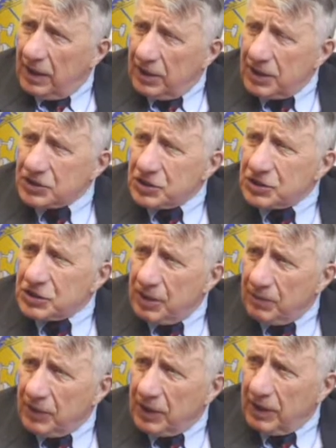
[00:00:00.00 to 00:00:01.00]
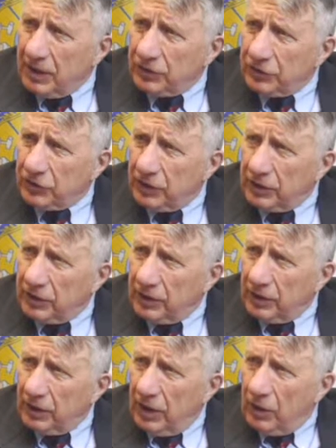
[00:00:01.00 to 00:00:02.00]
this is something else
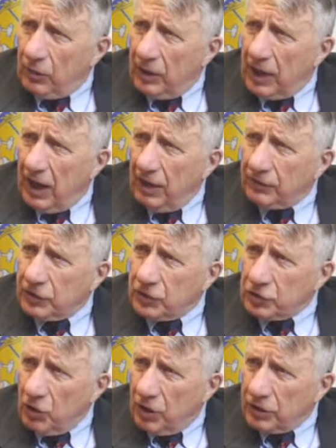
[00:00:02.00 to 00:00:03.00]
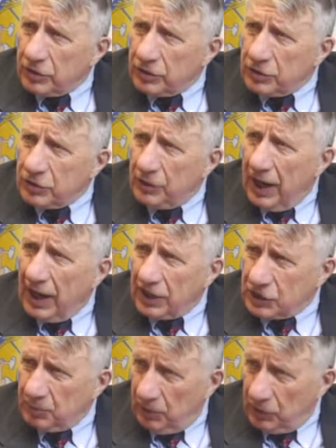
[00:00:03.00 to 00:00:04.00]
that we have to talk to
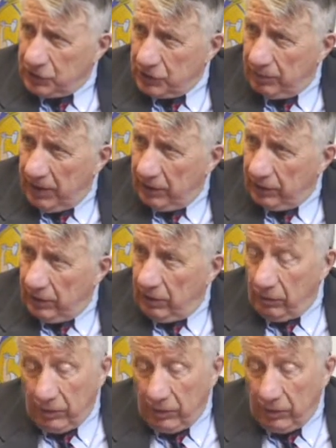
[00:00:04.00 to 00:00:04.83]
experts about.